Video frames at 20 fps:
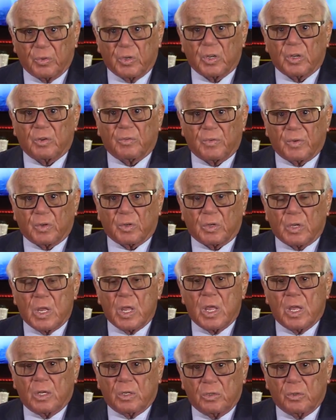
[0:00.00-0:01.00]

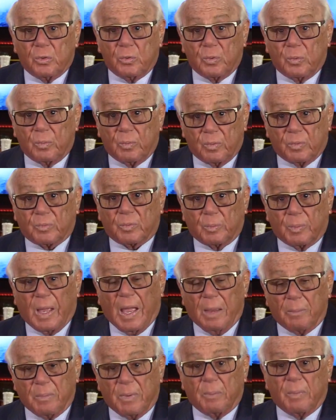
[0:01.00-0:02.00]

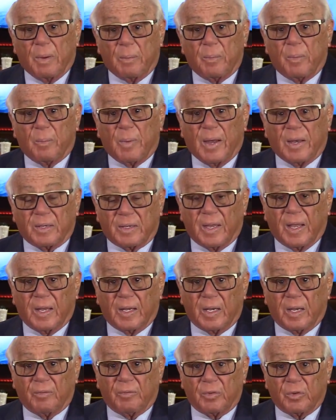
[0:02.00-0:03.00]
I remember my dad
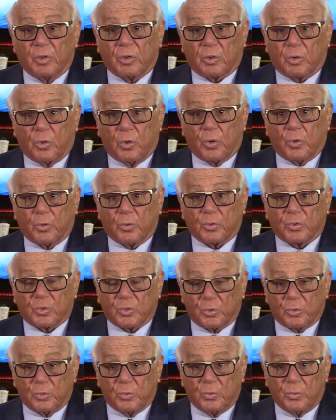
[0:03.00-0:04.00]
having the corner
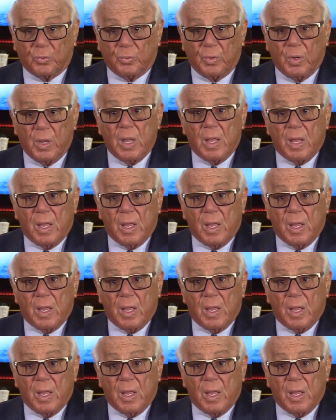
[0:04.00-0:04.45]
saloon,